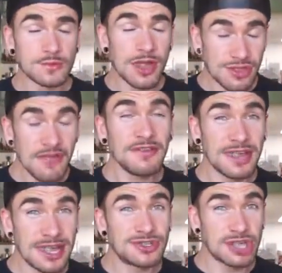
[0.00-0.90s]
It definitely
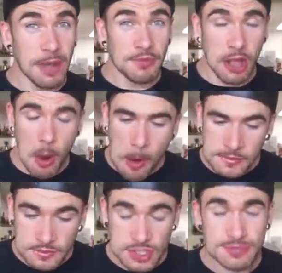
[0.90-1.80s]
heats you up though,
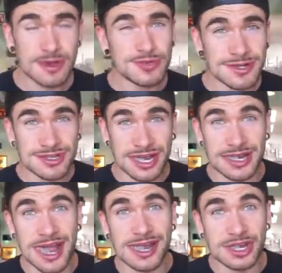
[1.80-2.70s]
especially when it's like a
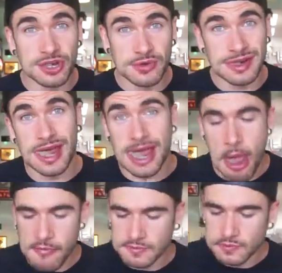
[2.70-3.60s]
90-degree day out.